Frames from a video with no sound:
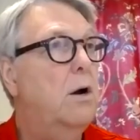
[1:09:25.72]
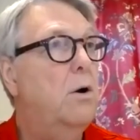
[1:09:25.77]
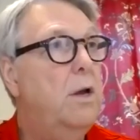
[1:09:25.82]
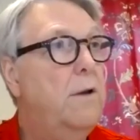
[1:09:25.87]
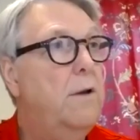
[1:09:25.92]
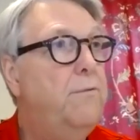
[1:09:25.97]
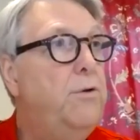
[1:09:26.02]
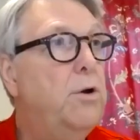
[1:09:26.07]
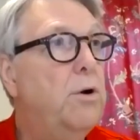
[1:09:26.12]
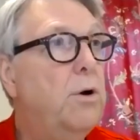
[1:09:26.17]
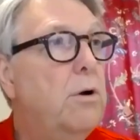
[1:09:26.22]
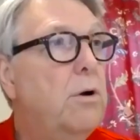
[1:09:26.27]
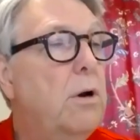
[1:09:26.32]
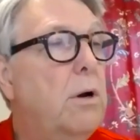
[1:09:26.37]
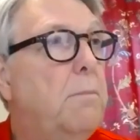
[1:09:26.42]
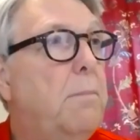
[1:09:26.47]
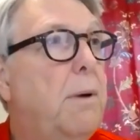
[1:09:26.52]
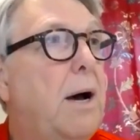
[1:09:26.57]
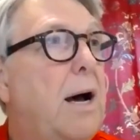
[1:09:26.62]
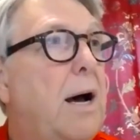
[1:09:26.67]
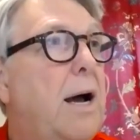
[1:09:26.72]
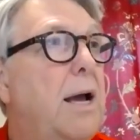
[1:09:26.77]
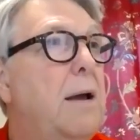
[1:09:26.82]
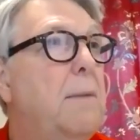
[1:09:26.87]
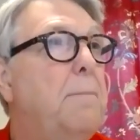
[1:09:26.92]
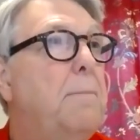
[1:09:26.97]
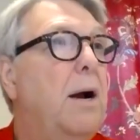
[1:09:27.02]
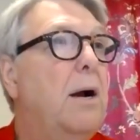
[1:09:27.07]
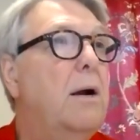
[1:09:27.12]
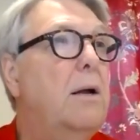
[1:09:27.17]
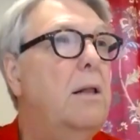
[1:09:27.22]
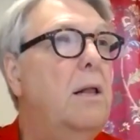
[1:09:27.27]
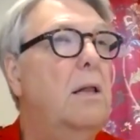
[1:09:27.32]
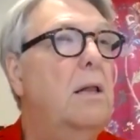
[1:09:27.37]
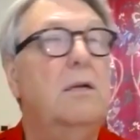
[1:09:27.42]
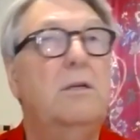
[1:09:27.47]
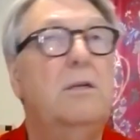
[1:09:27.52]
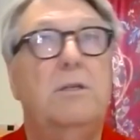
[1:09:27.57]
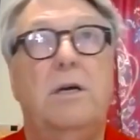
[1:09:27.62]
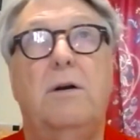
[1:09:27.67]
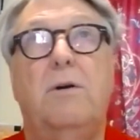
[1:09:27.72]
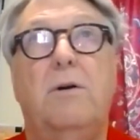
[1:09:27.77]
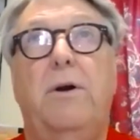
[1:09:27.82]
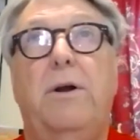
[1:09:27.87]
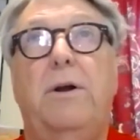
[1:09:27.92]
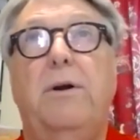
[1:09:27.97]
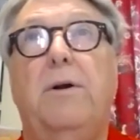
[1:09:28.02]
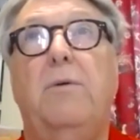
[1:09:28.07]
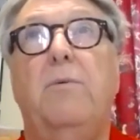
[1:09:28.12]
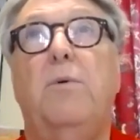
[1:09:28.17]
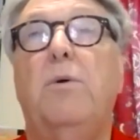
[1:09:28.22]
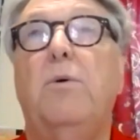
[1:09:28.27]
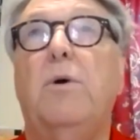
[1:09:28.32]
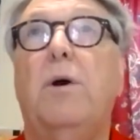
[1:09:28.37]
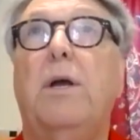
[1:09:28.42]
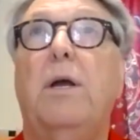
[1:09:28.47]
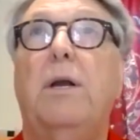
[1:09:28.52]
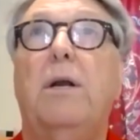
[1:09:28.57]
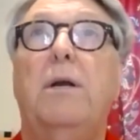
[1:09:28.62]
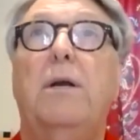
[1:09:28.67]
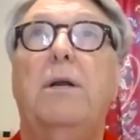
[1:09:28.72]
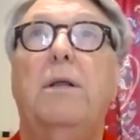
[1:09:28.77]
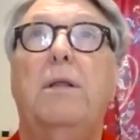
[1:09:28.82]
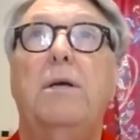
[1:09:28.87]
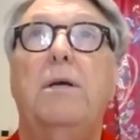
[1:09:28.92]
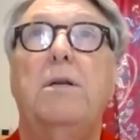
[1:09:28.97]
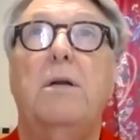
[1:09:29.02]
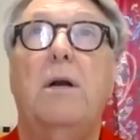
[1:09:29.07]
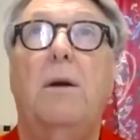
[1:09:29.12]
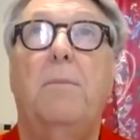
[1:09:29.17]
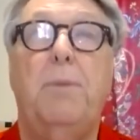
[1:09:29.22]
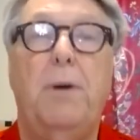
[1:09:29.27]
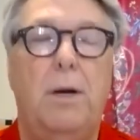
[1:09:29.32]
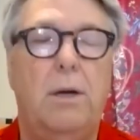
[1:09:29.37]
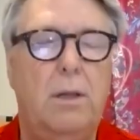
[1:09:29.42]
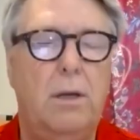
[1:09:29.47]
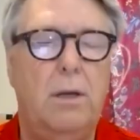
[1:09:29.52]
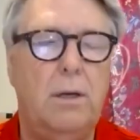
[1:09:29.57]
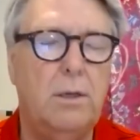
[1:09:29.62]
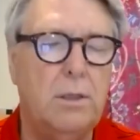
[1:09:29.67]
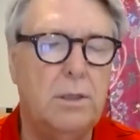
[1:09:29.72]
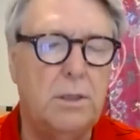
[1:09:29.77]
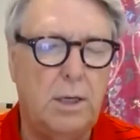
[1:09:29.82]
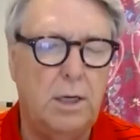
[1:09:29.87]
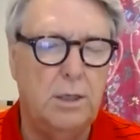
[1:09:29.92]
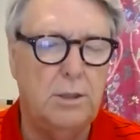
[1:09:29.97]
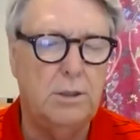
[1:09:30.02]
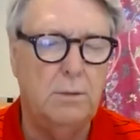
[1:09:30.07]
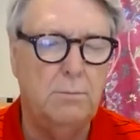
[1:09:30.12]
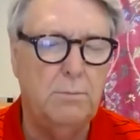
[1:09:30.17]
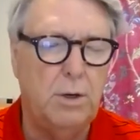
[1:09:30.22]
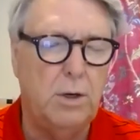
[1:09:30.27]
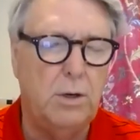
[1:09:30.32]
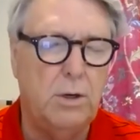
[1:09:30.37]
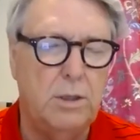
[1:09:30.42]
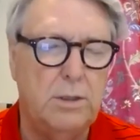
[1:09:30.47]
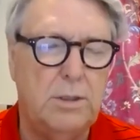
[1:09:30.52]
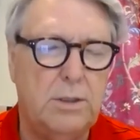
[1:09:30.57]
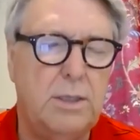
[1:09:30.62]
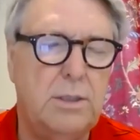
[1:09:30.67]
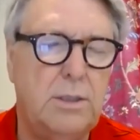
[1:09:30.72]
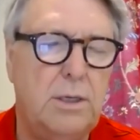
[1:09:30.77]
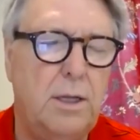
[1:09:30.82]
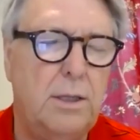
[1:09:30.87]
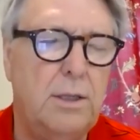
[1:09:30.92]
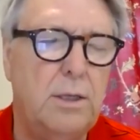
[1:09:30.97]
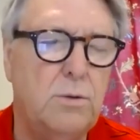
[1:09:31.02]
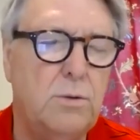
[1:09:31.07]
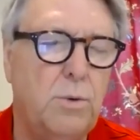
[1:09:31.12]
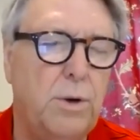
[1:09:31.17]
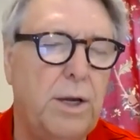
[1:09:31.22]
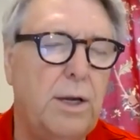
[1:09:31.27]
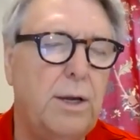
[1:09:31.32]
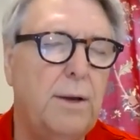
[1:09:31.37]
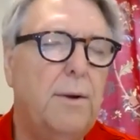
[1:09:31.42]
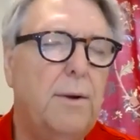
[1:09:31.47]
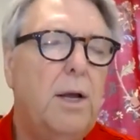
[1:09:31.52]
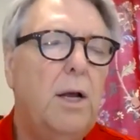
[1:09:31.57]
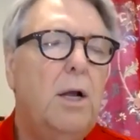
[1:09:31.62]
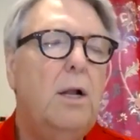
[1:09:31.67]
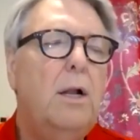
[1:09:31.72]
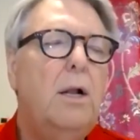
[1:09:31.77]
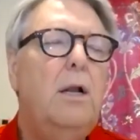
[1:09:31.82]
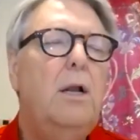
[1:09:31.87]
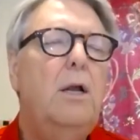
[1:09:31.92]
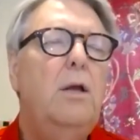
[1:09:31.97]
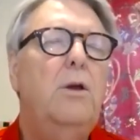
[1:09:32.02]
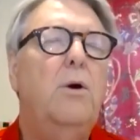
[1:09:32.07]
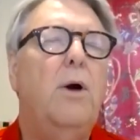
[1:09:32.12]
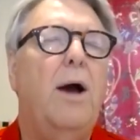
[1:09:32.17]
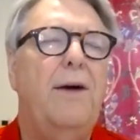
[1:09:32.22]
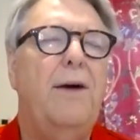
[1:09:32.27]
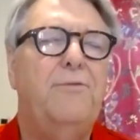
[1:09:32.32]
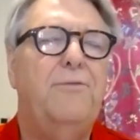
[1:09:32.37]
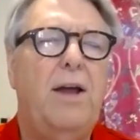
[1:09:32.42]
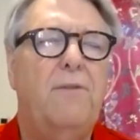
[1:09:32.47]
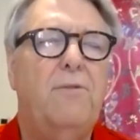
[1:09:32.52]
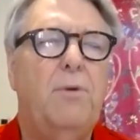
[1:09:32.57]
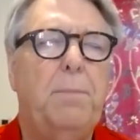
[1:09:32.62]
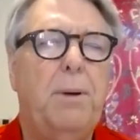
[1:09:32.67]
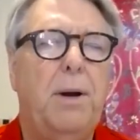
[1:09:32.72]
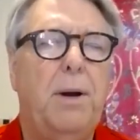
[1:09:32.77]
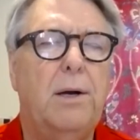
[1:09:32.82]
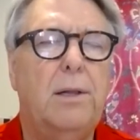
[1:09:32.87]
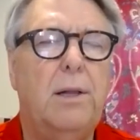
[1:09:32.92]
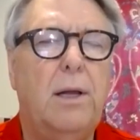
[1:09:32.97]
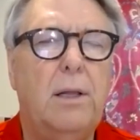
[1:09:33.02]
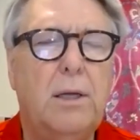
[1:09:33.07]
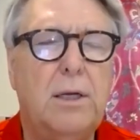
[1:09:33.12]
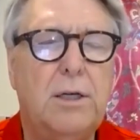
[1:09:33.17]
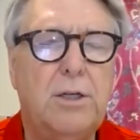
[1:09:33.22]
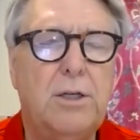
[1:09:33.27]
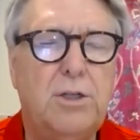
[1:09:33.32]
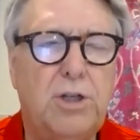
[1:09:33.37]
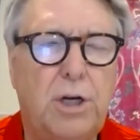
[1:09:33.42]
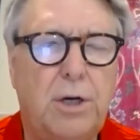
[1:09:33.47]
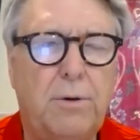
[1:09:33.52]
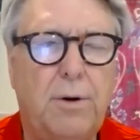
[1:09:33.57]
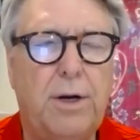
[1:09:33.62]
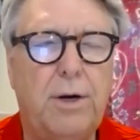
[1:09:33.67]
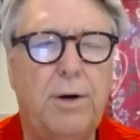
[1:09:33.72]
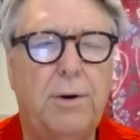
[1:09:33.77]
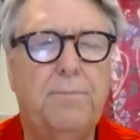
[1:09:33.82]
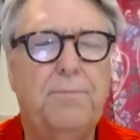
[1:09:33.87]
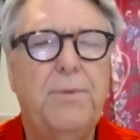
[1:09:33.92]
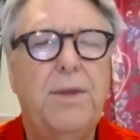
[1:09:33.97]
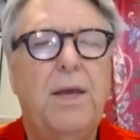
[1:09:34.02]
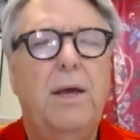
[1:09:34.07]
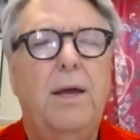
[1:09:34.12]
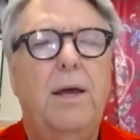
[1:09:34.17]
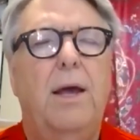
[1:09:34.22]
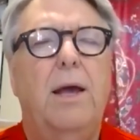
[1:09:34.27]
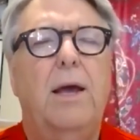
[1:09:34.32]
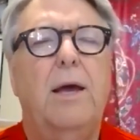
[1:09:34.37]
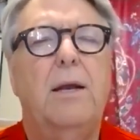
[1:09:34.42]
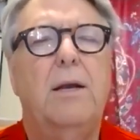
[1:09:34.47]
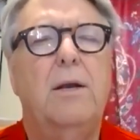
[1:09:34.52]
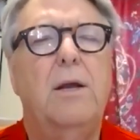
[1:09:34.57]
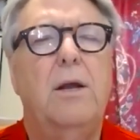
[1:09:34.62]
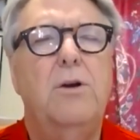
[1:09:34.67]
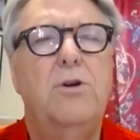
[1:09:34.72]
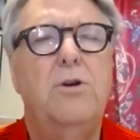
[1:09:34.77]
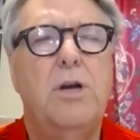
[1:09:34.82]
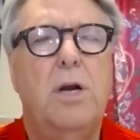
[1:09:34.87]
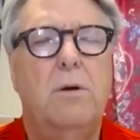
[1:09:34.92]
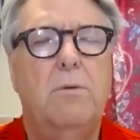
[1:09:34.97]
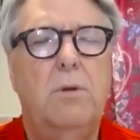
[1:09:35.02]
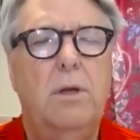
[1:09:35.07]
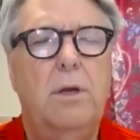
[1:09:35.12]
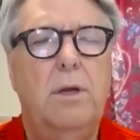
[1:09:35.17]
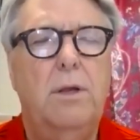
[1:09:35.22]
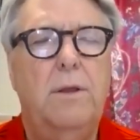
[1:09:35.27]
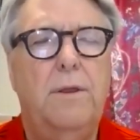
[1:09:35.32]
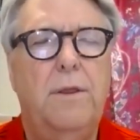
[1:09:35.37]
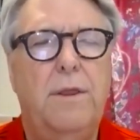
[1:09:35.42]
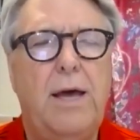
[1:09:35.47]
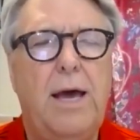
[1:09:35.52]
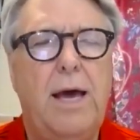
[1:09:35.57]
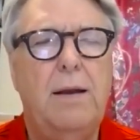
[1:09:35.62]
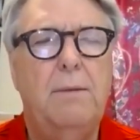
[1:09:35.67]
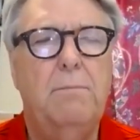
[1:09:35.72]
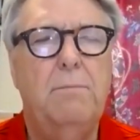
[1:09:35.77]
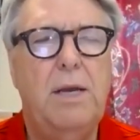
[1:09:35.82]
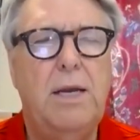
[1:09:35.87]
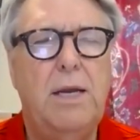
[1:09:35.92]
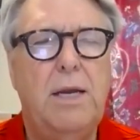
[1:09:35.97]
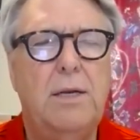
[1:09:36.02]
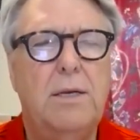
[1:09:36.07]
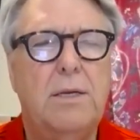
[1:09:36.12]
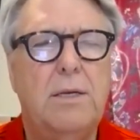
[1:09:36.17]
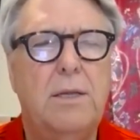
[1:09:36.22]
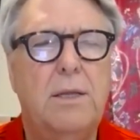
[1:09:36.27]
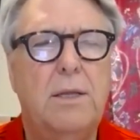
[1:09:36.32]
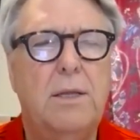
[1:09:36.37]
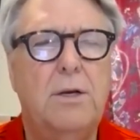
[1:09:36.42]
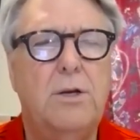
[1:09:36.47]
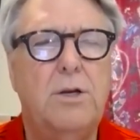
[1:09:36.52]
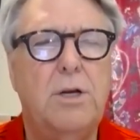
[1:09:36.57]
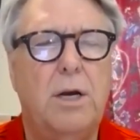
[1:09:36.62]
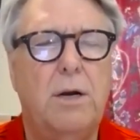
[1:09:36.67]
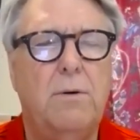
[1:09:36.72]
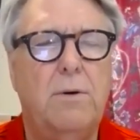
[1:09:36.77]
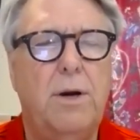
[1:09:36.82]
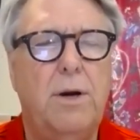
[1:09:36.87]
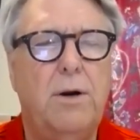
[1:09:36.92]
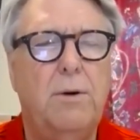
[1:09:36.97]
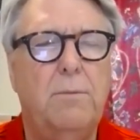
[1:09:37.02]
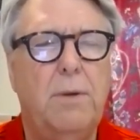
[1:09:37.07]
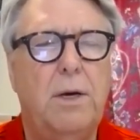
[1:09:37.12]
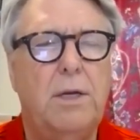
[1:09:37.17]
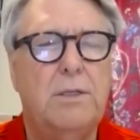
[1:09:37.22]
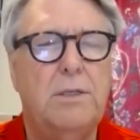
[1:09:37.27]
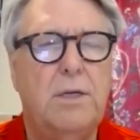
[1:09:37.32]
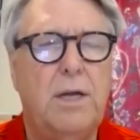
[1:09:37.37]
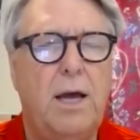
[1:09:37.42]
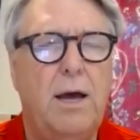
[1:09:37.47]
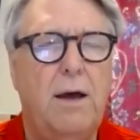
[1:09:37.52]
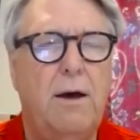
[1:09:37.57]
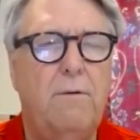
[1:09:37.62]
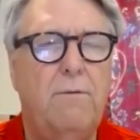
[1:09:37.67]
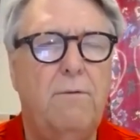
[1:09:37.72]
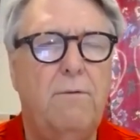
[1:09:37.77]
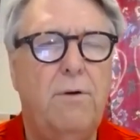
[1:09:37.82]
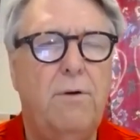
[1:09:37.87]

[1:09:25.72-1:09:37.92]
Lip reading: if you're going to buy a paralleling generator, and we will get into this in our paralleling discussion, but of course that's not this week, you have to have a paralleling generator. And generally that means that the generator must have